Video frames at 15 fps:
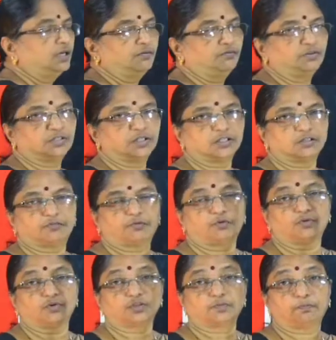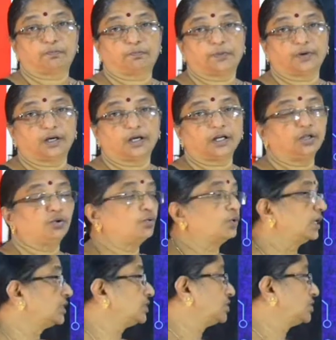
which is force per unit